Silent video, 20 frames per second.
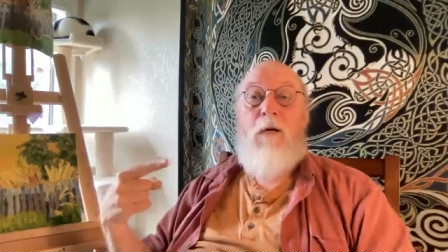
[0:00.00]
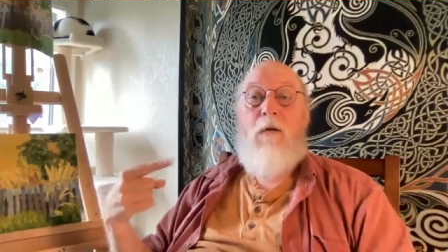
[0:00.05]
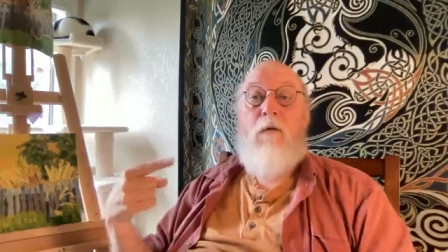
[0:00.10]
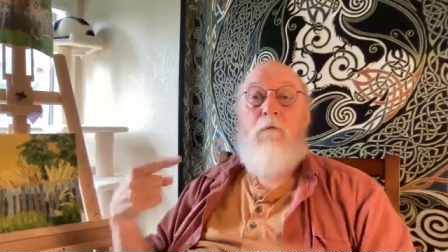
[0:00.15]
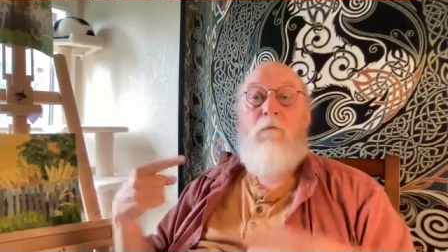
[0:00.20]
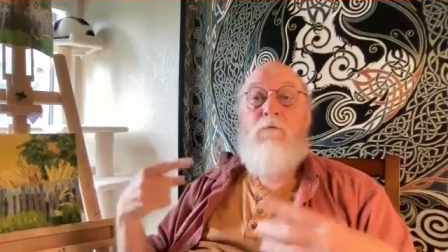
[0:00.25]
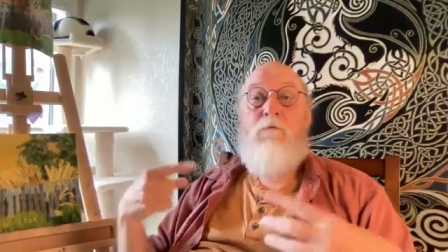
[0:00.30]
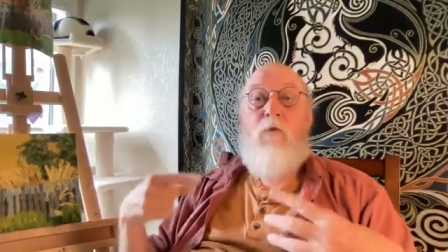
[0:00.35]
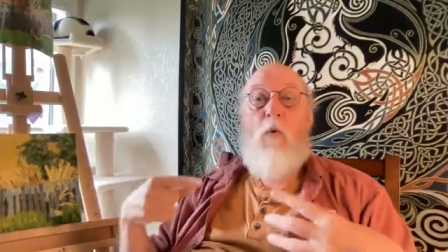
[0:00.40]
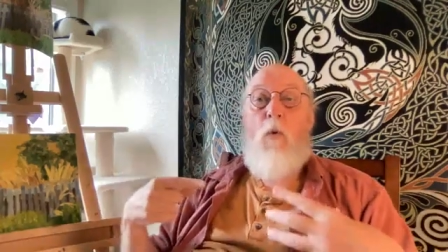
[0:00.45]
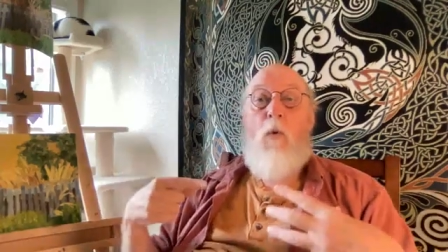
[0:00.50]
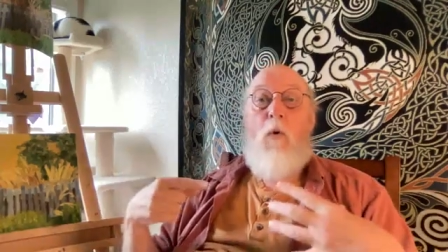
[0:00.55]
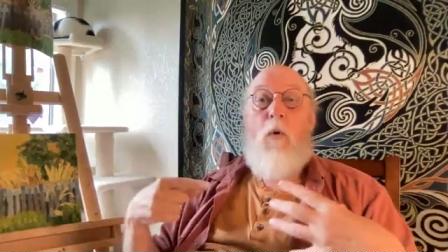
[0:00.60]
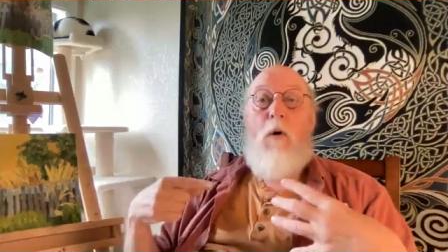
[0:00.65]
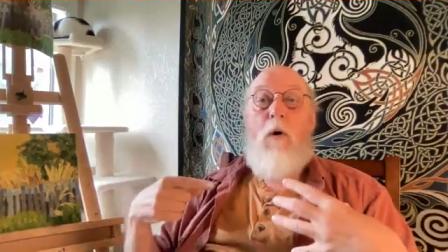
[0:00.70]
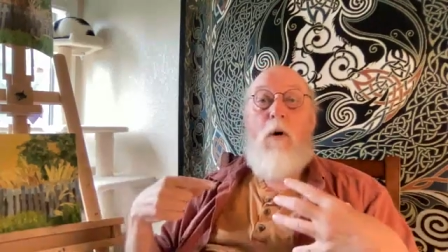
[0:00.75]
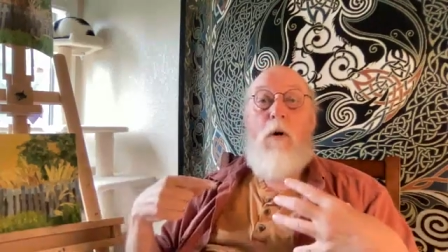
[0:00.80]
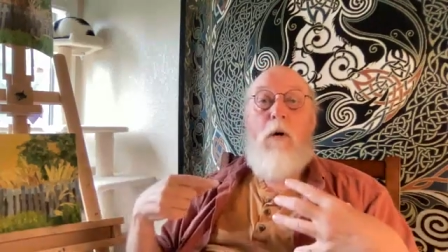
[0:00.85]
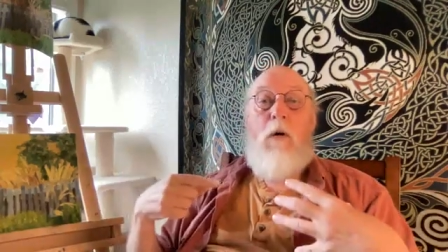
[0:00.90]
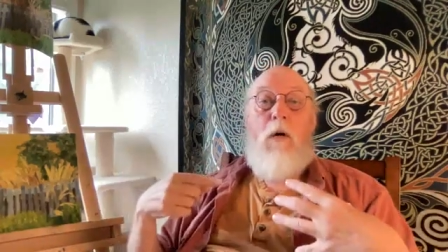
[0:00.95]

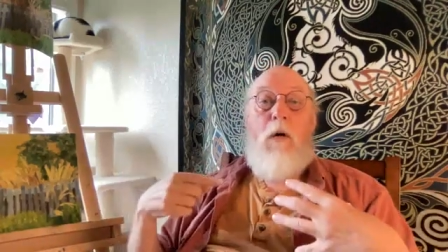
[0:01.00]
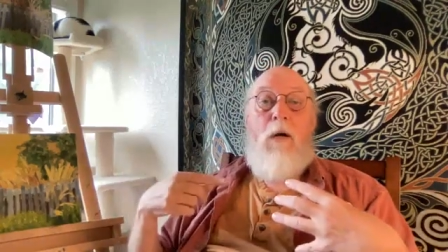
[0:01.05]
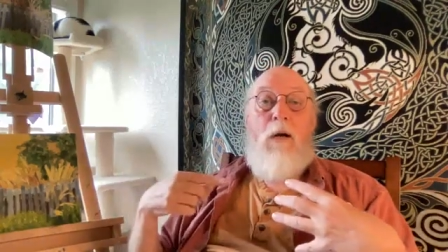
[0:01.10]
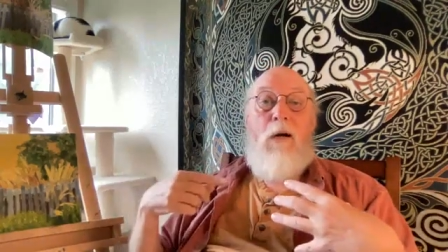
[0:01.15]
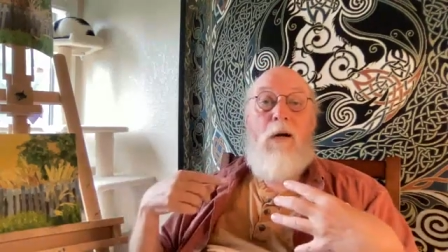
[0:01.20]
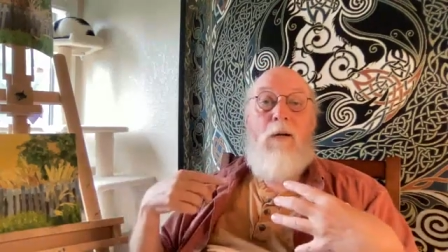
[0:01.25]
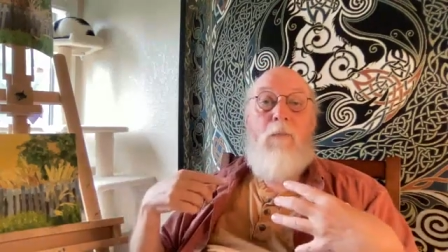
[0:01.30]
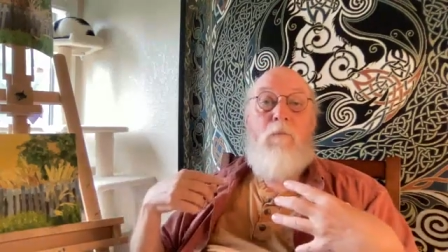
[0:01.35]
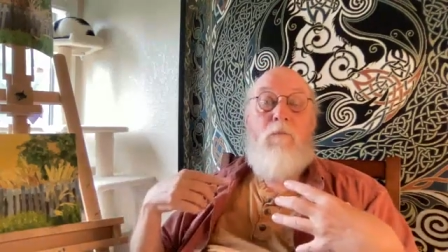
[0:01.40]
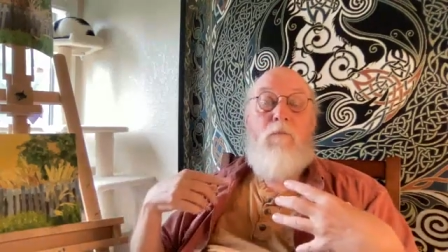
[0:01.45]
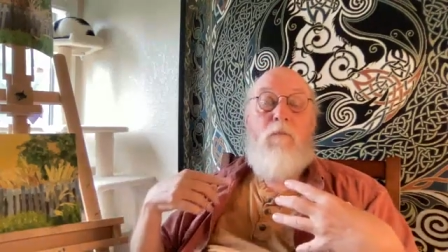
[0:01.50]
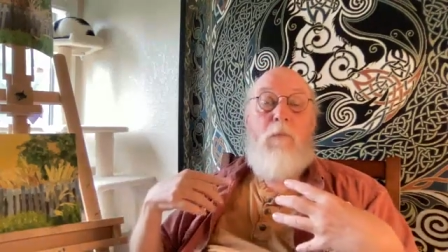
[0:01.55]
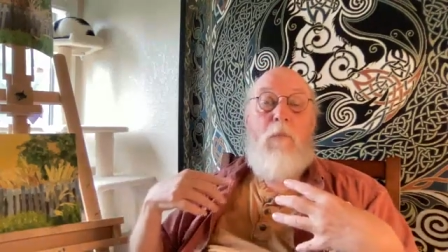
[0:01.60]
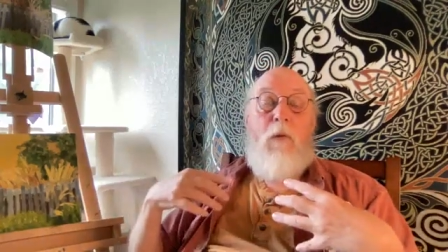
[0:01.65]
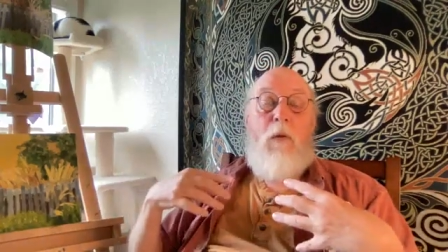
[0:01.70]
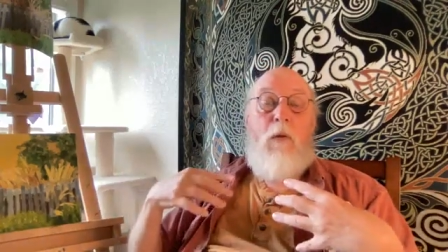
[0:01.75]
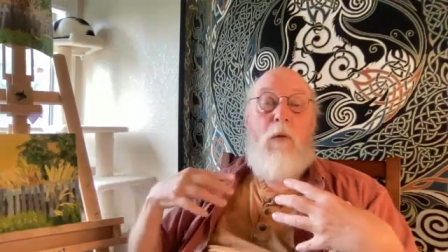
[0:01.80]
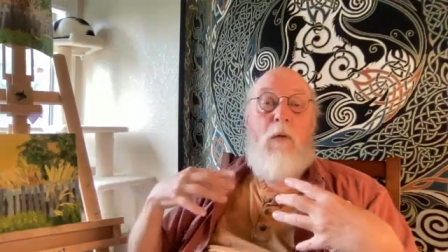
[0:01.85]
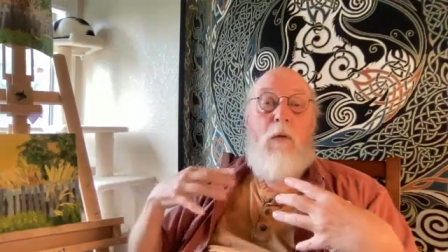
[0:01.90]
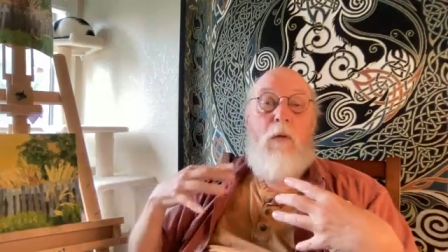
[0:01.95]
for
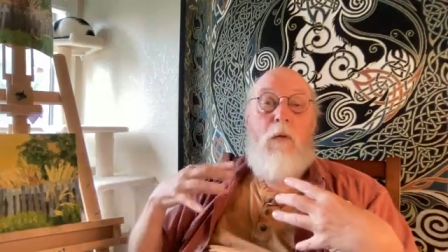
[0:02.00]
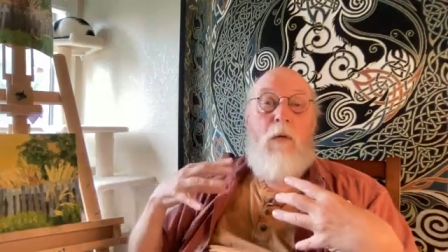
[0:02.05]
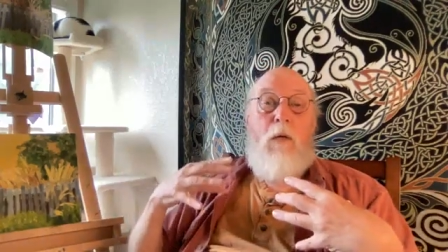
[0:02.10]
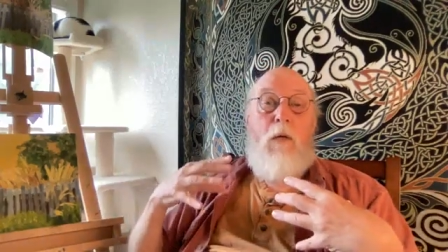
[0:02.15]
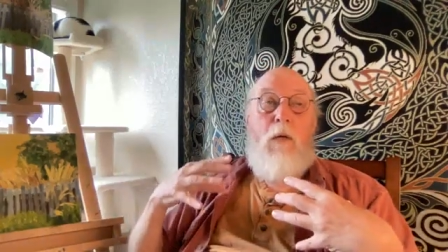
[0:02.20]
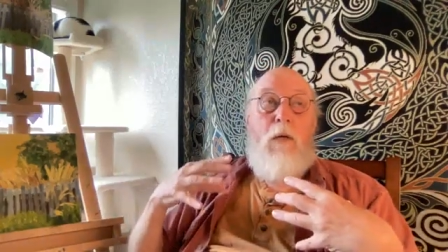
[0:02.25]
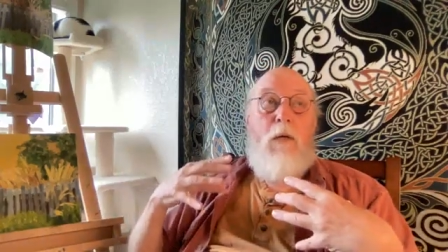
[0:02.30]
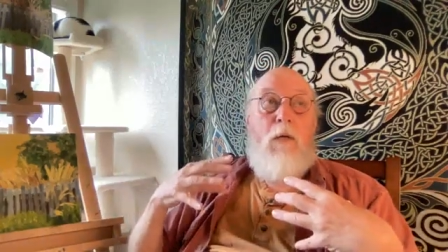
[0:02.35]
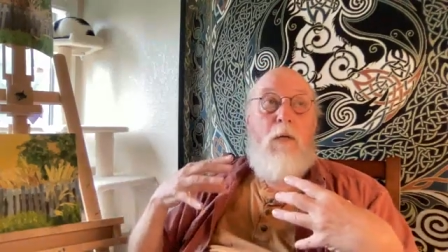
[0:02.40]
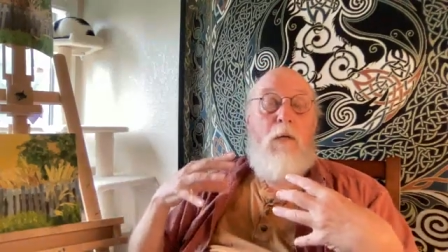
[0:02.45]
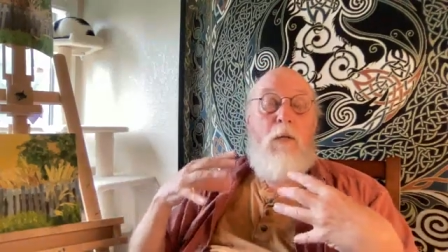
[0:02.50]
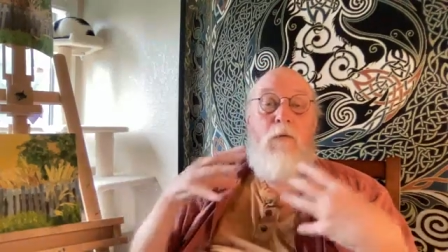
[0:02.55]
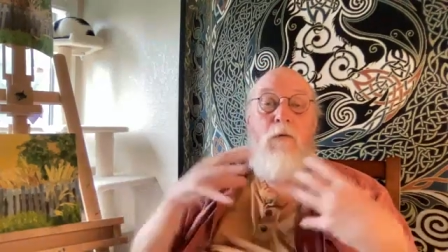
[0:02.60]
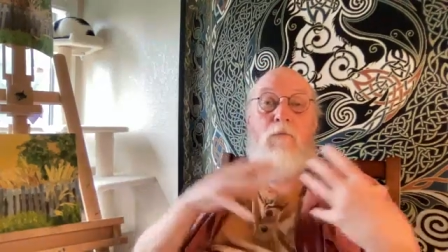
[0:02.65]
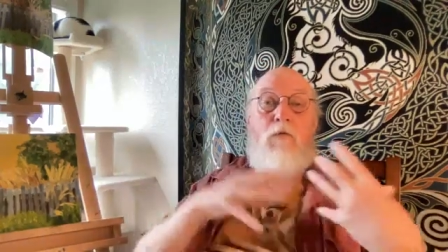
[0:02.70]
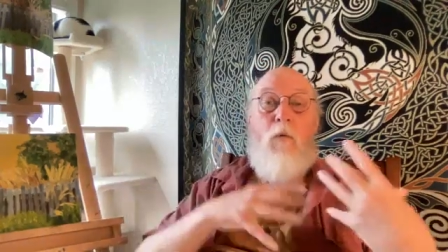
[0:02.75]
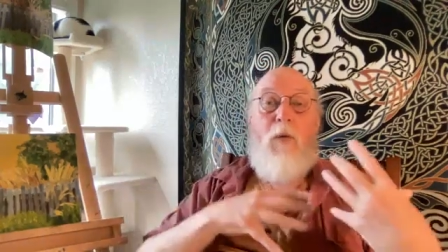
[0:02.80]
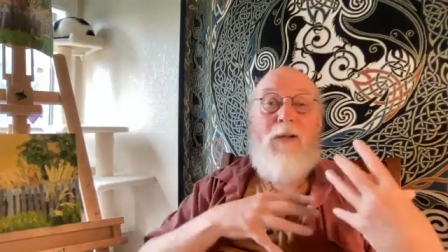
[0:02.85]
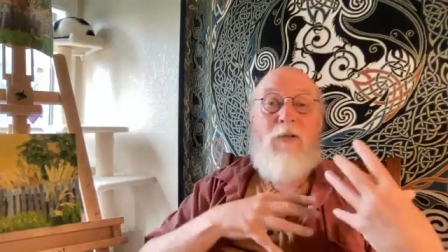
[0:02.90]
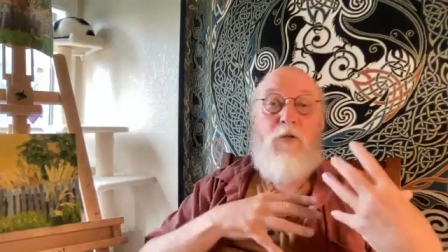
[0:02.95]
the
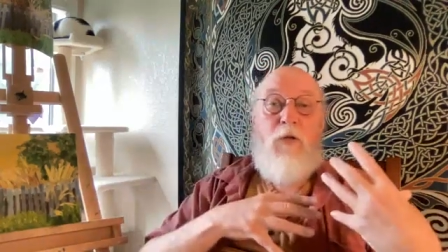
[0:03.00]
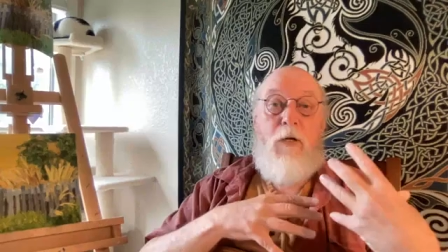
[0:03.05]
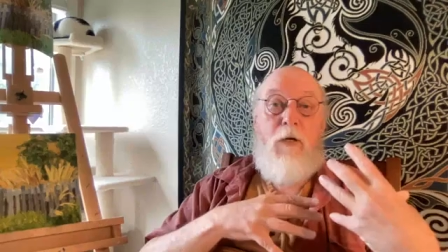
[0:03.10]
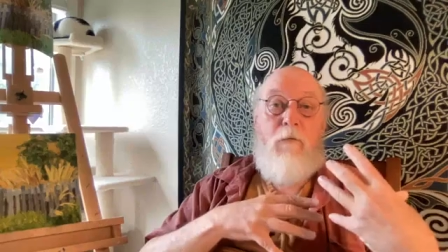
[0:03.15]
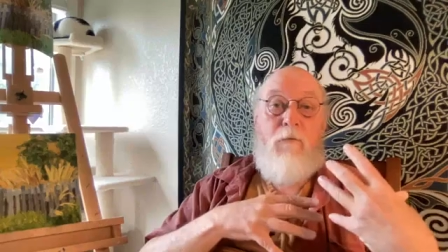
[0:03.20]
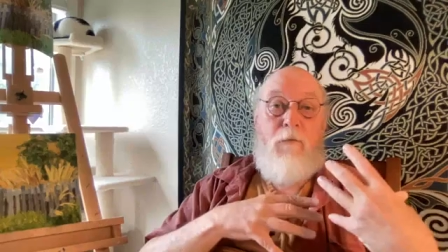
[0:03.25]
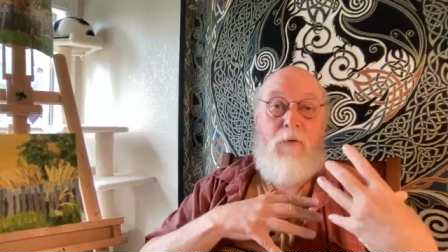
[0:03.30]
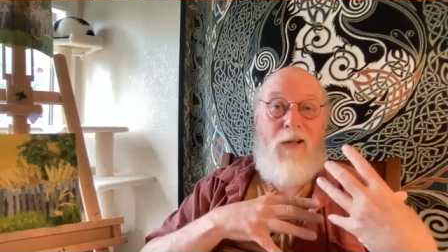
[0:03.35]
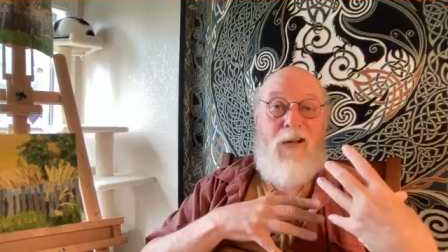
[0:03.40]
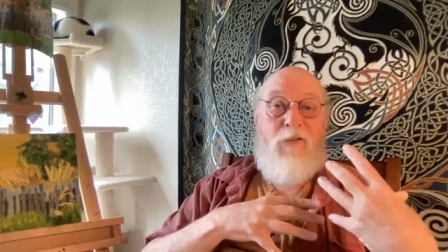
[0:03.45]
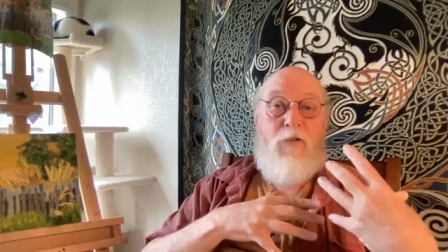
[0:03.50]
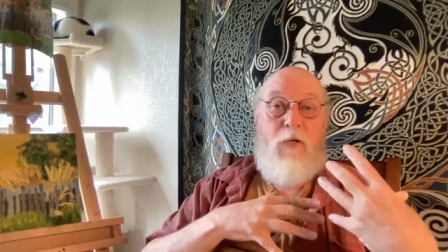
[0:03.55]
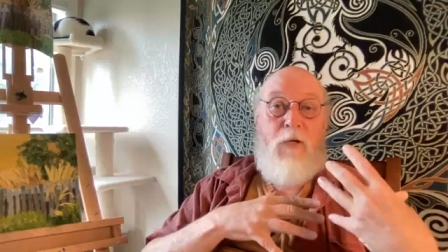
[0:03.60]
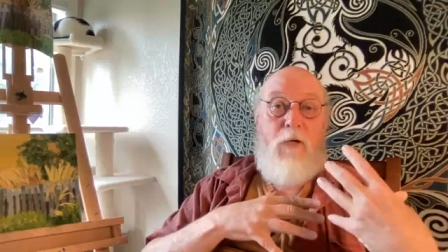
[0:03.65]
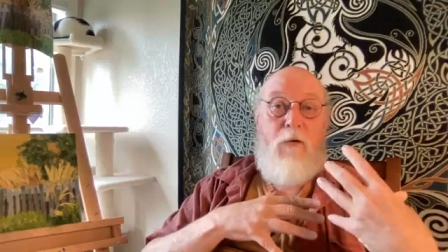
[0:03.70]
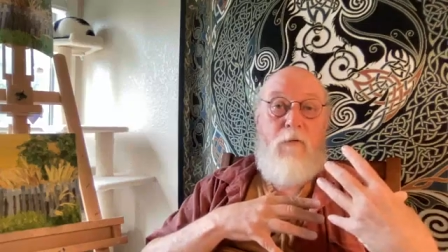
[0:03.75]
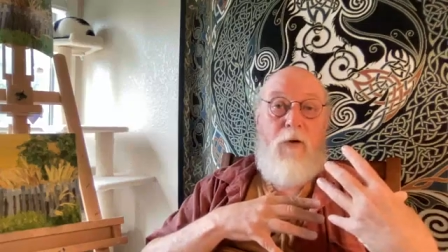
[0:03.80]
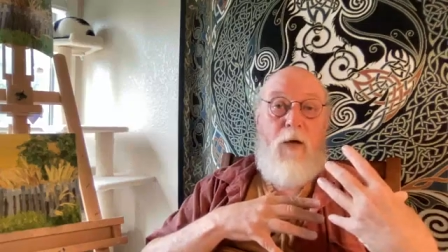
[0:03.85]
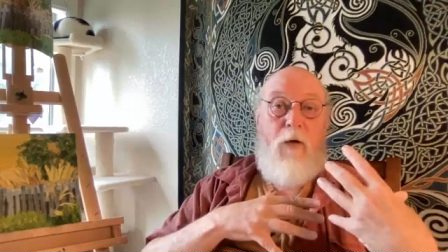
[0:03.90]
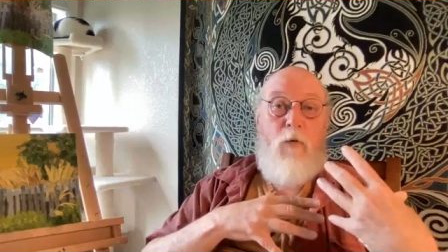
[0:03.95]
forensic custody
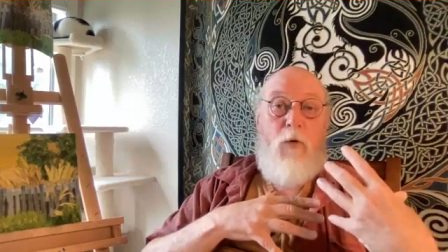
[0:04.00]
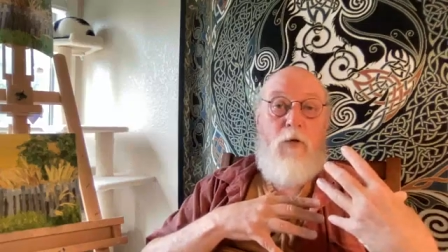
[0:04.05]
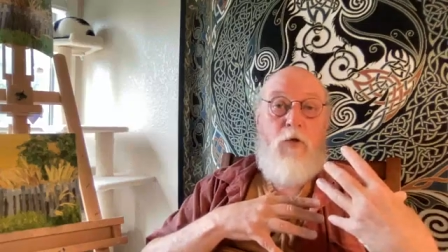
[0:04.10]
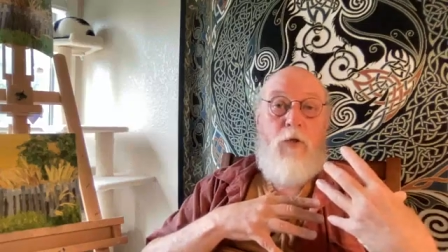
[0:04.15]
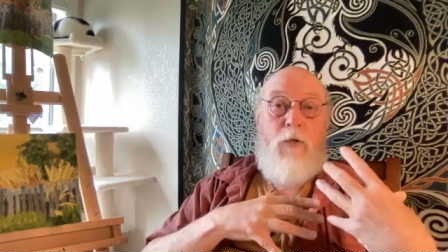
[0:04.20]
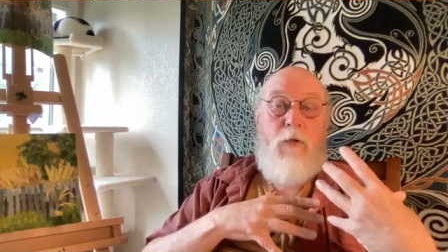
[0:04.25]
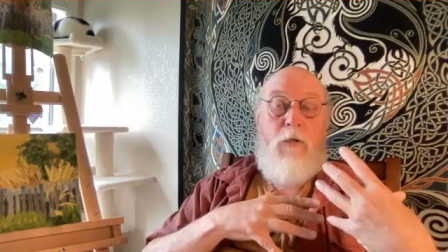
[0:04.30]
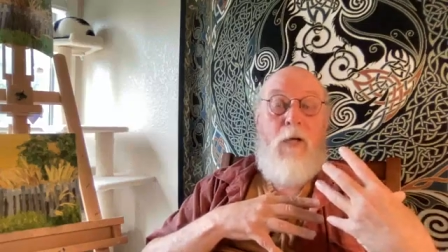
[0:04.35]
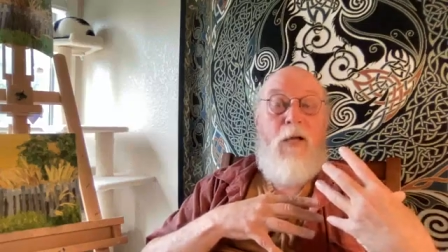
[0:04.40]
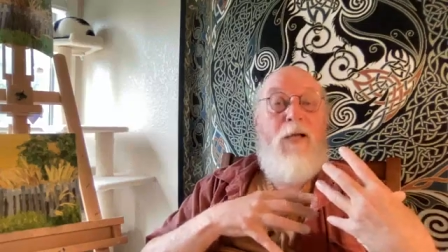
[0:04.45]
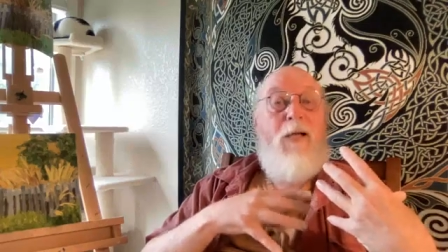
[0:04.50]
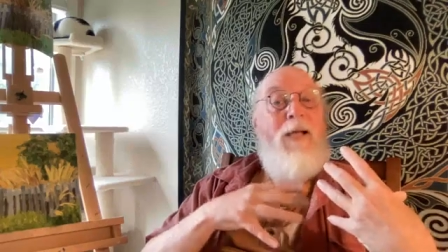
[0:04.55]
evaluations.